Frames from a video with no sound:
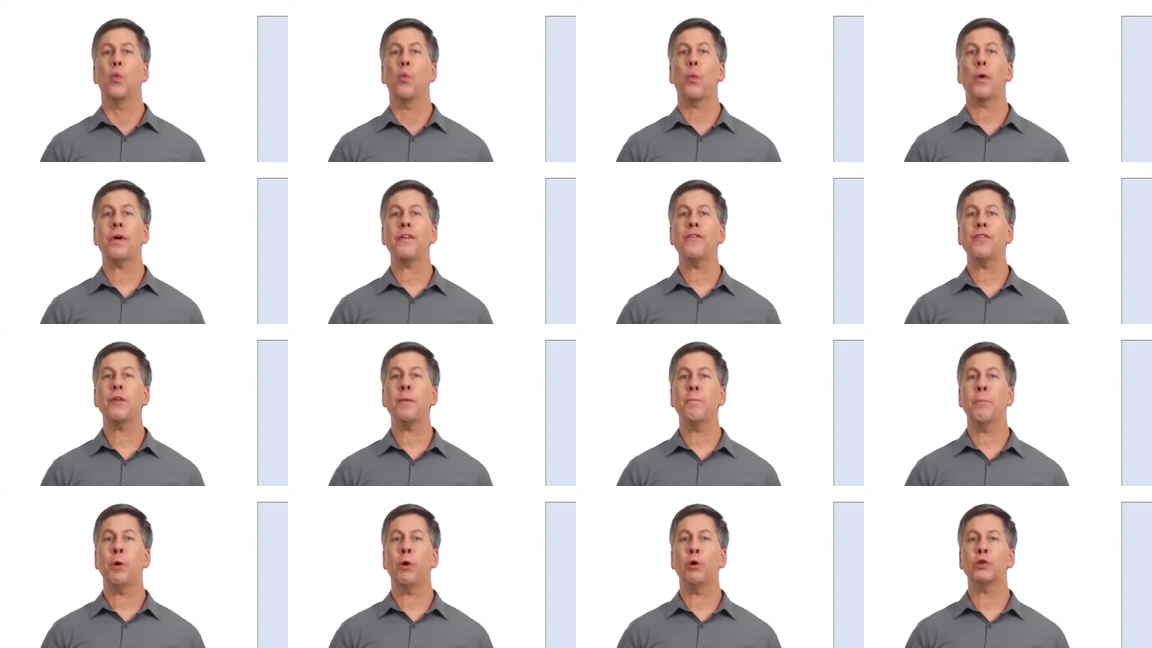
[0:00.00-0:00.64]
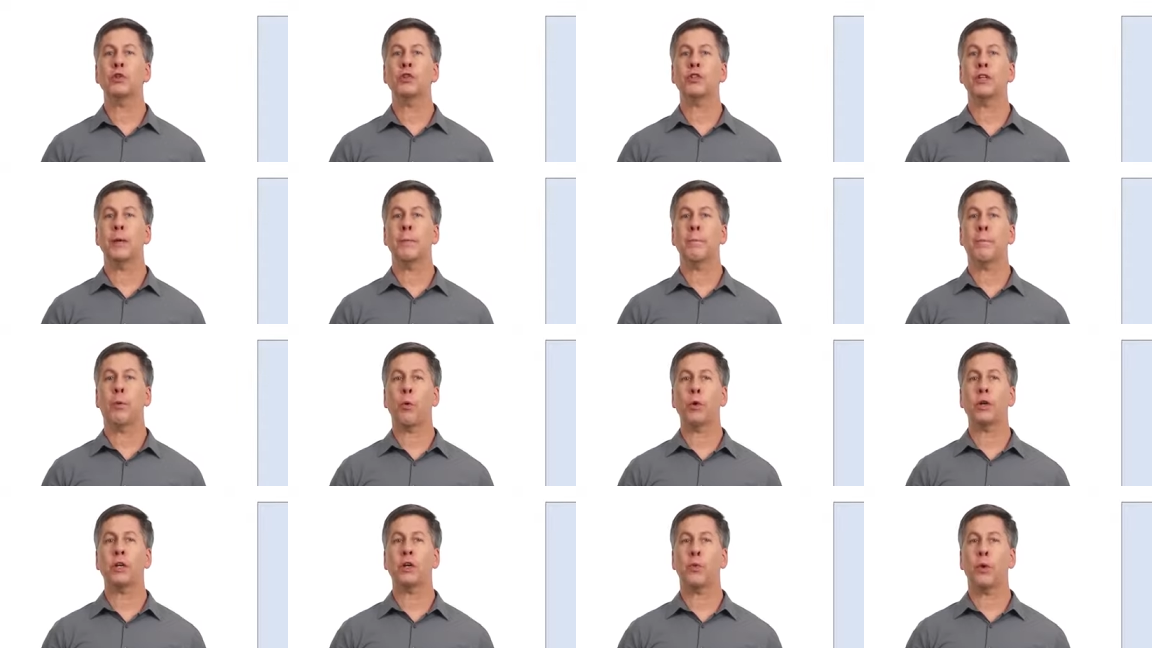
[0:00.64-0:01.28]
One of the most
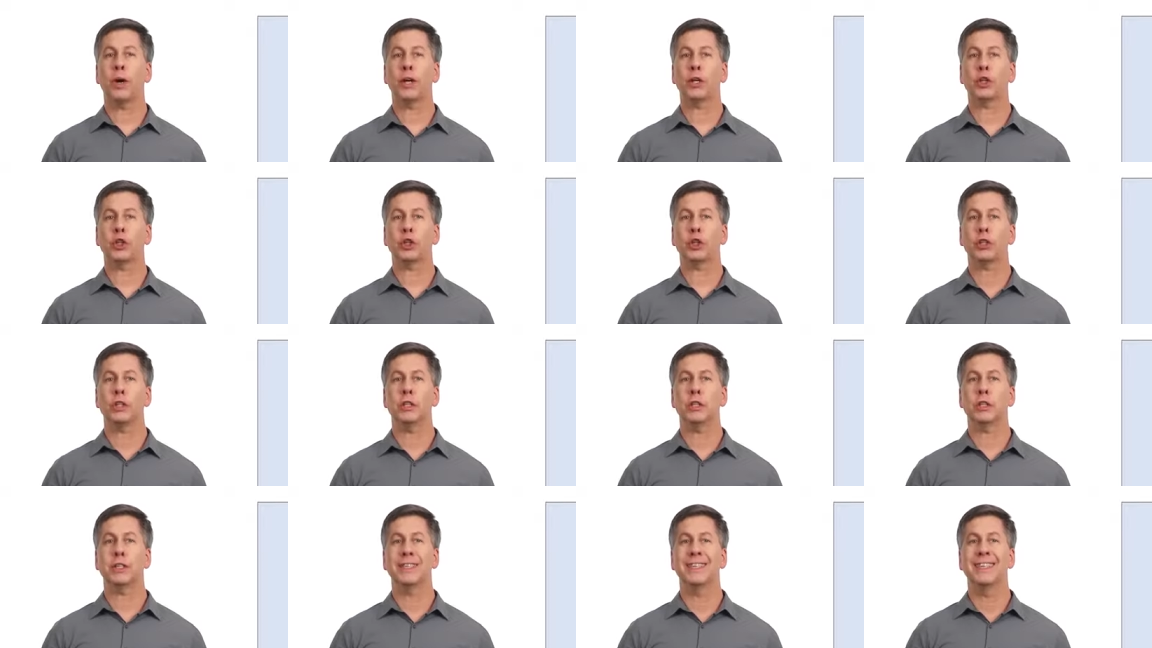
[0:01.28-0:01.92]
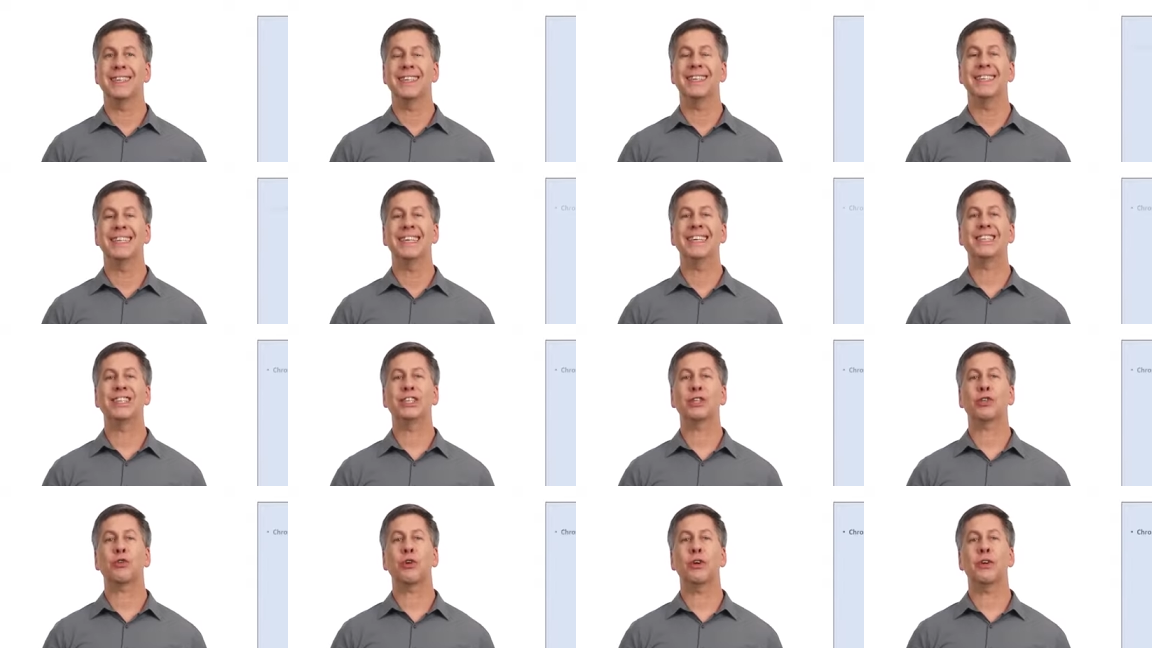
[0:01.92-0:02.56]
important questions
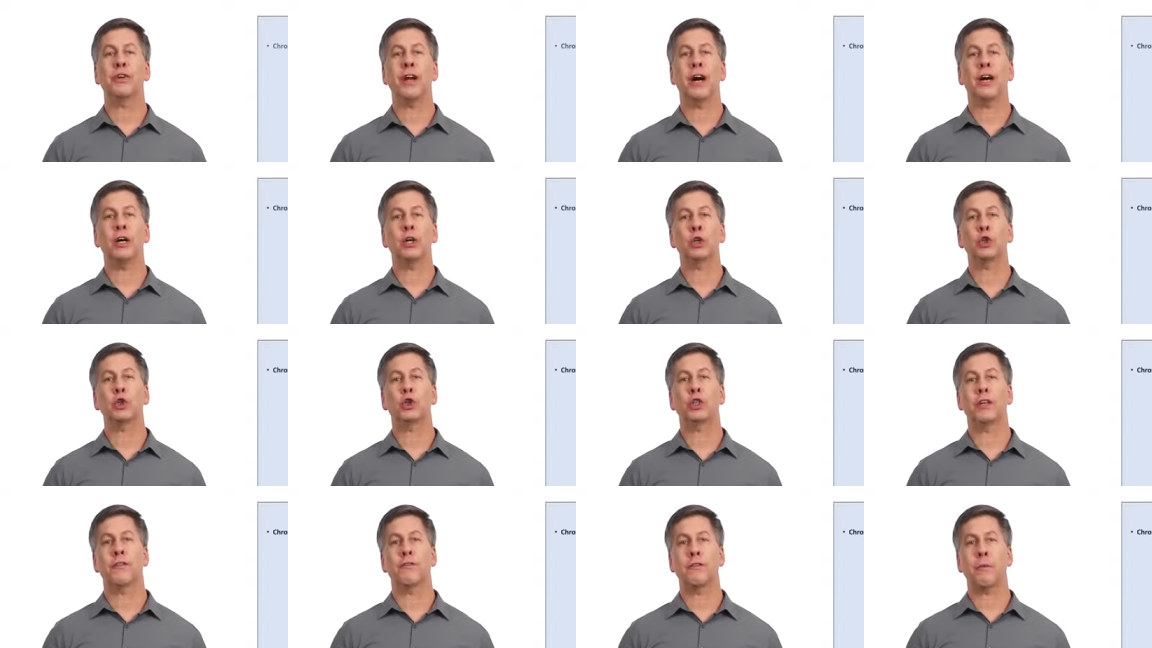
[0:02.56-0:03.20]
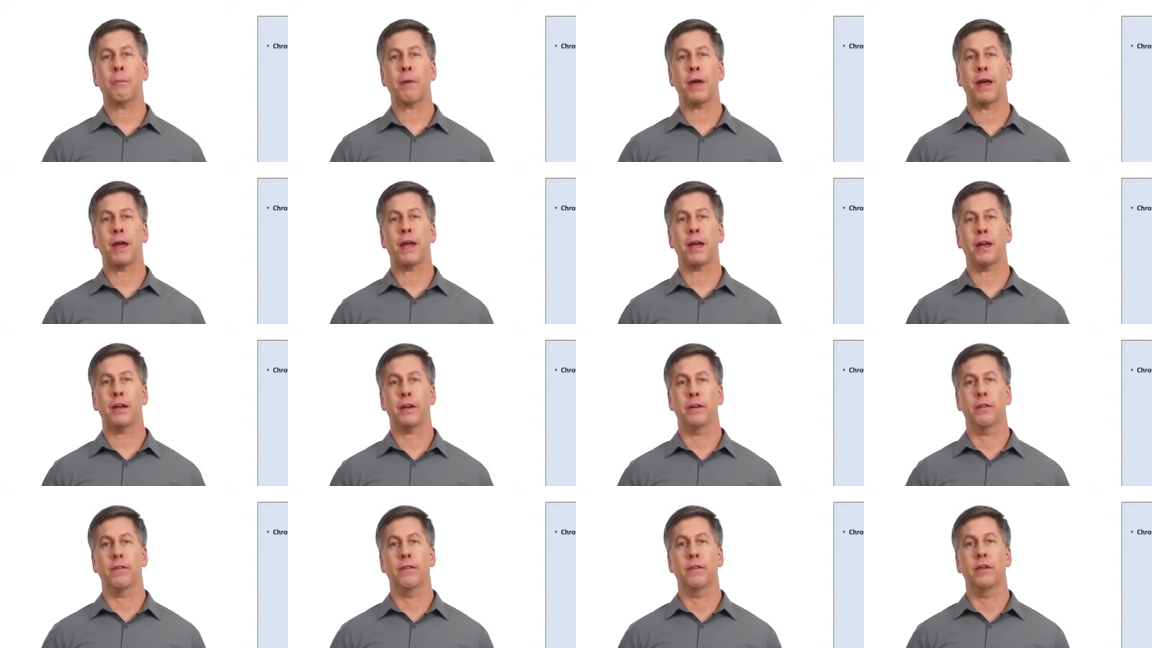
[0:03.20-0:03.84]
is the chronology of the
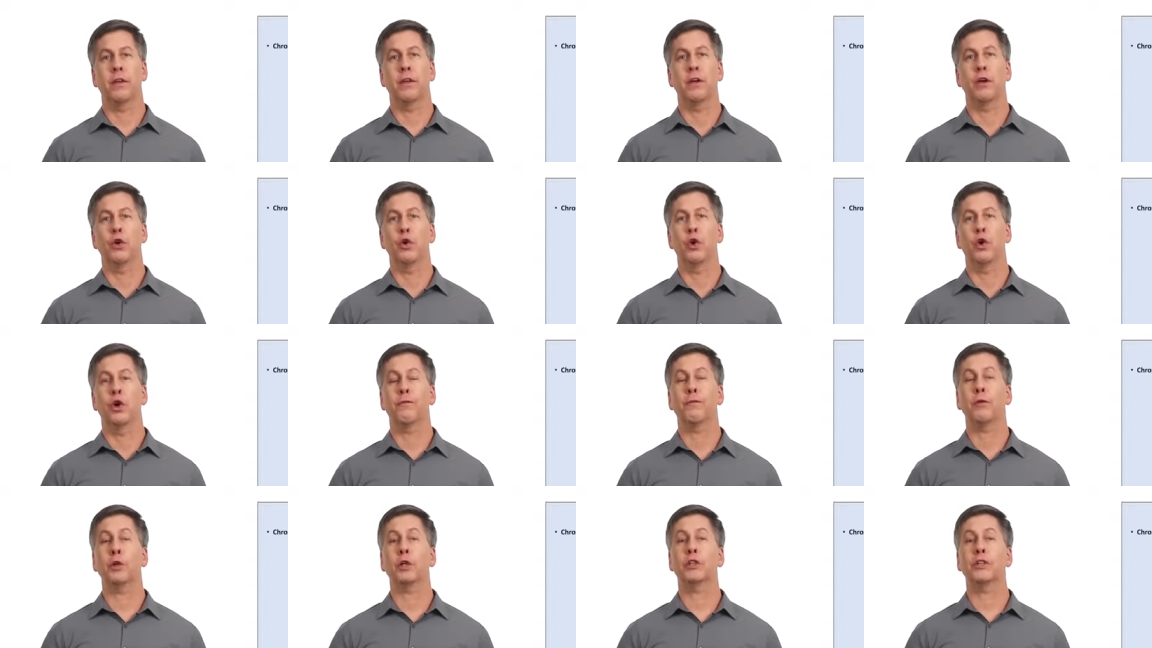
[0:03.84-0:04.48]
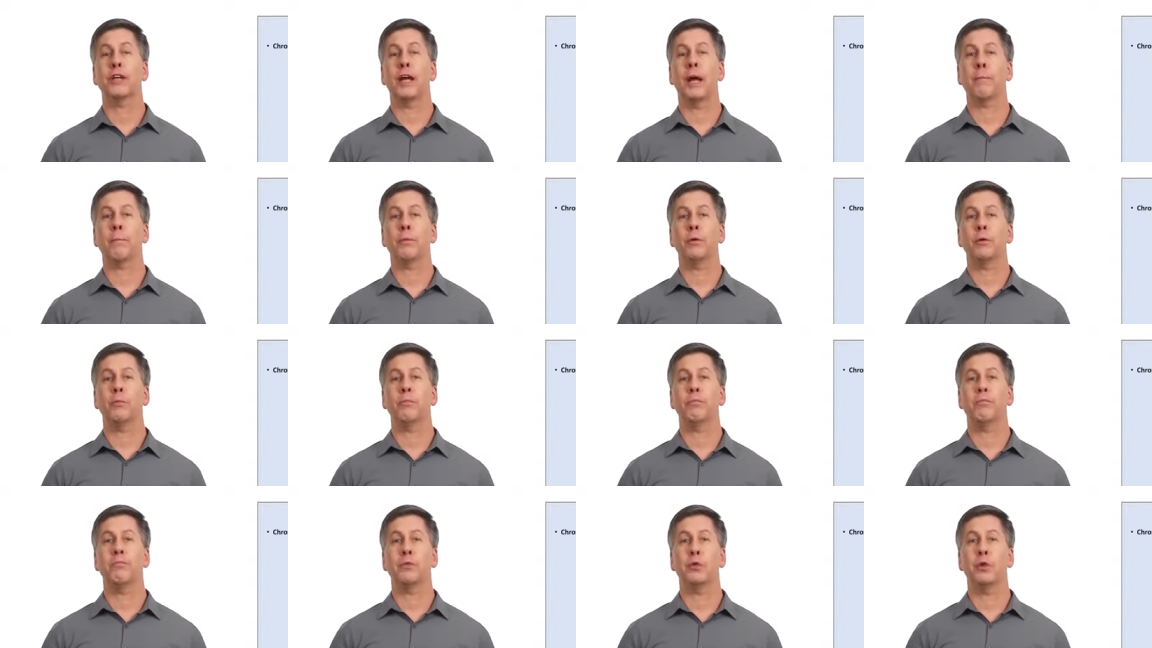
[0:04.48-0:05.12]
pain. For
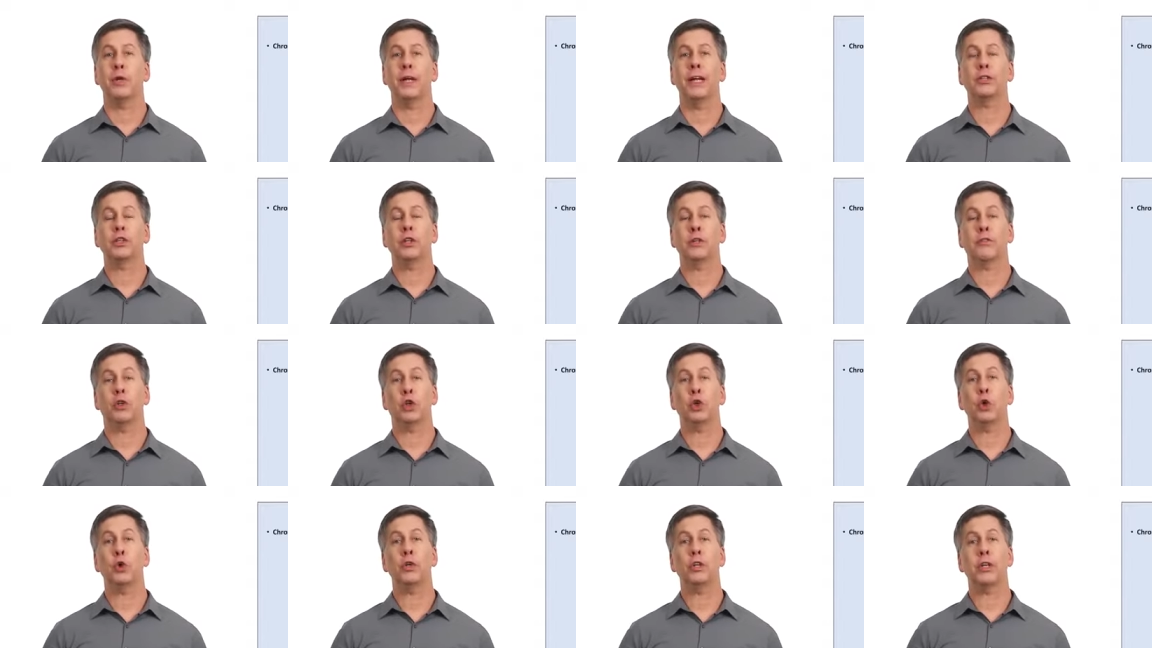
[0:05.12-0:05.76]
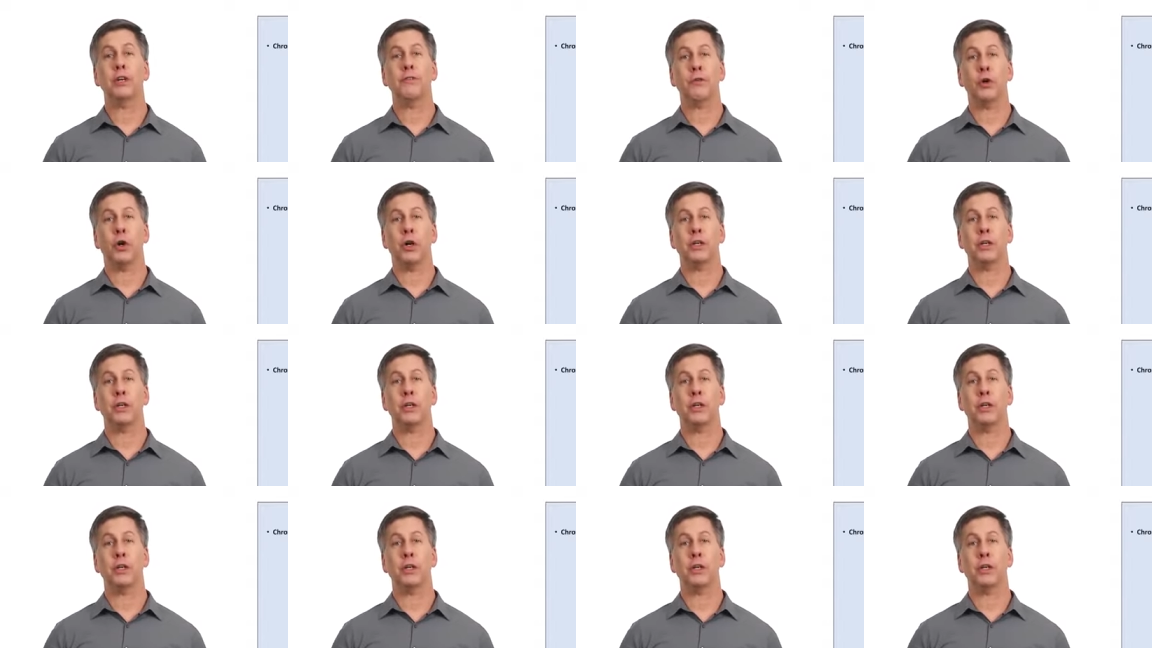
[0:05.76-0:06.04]
example, its acuity of